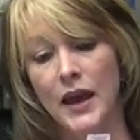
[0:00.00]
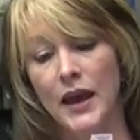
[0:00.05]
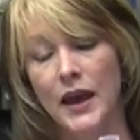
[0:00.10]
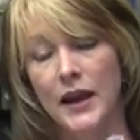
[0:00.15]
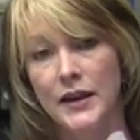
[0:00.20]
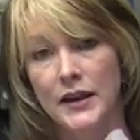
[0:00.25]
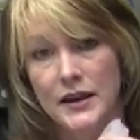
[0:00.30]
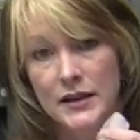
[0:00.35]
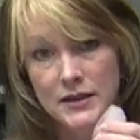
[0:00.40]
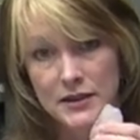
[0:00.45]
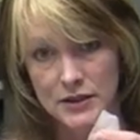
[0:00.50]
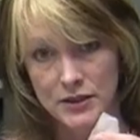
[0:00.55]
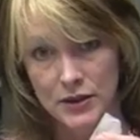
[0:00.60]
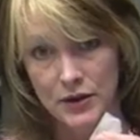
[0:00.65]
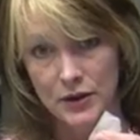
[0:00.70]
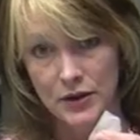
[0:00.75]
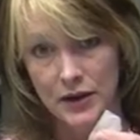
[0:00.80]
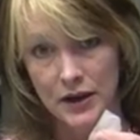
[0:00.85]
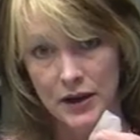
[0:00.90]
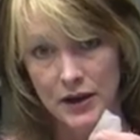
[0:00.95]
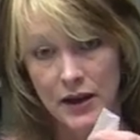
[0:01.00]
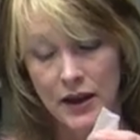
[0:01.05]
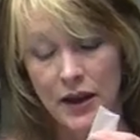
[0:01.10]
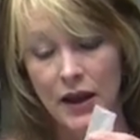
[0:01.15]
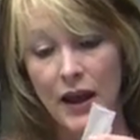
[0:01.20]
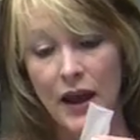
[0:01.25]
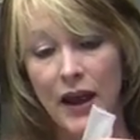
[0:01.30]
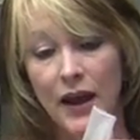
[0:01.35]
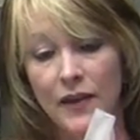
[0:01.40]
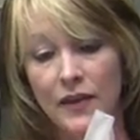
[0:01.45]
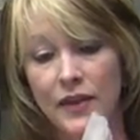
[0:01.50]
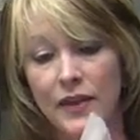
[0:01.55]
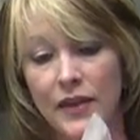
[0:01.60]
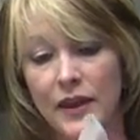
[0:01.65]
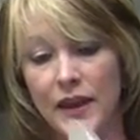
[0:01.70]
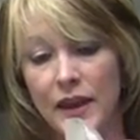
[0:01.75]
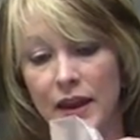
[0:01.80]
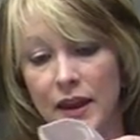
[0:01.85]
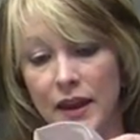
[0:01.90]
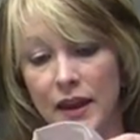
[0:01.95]
and inserted and
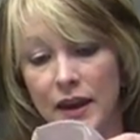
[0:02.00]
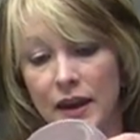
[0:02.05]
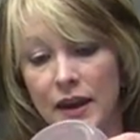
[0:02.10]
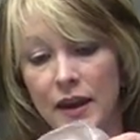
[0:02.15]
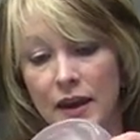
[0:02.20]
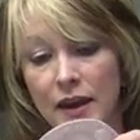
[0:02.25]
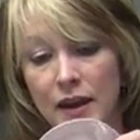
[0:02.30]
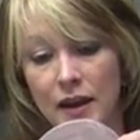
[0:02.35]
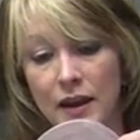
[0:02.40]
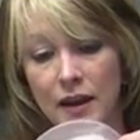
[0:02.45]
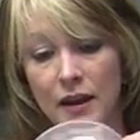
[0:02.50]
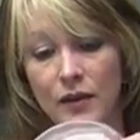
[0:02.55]
then